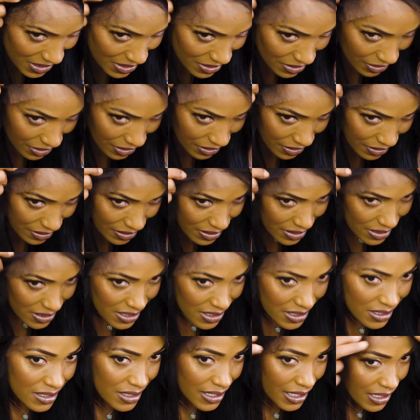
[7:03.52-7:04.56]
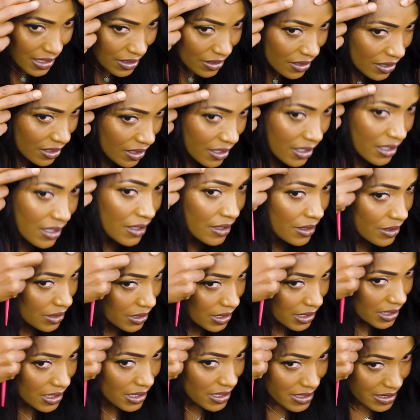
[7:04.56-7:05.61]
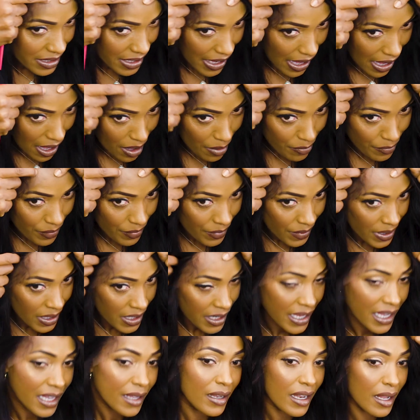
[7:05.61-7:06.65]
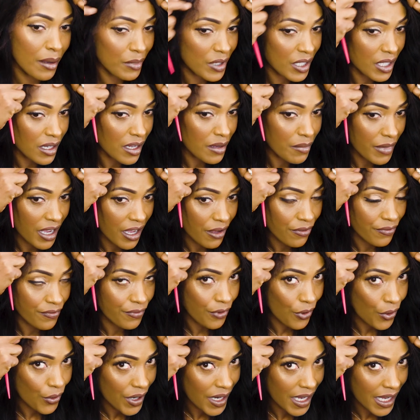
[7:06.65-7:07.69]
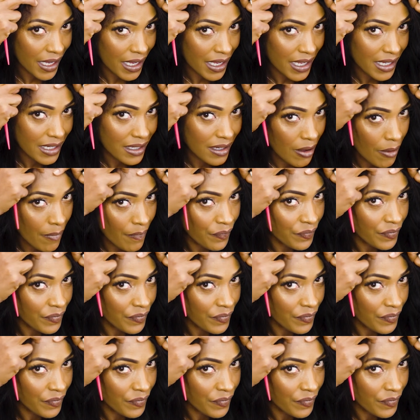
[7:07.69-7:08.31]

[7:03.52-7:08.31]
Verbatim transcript: This this is like, look at the scalp, and I mean, and my forehead.